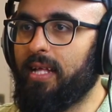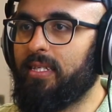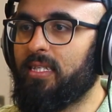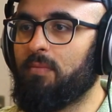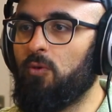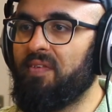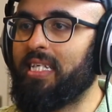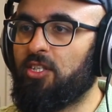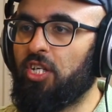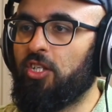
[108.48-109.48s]
And this is Movies
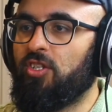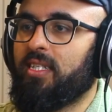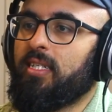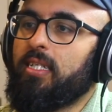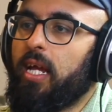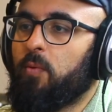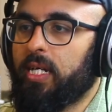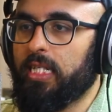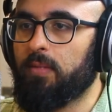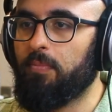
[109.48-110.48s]
That Changed Us, and today we're
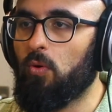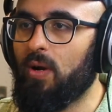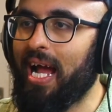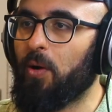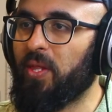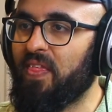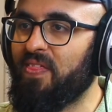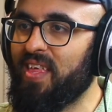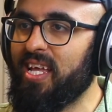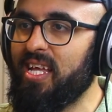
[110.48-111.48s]
going to explore how The
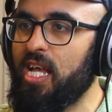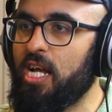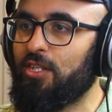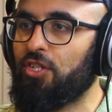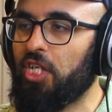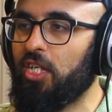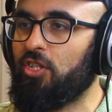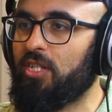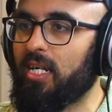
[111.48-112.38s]
Thing changed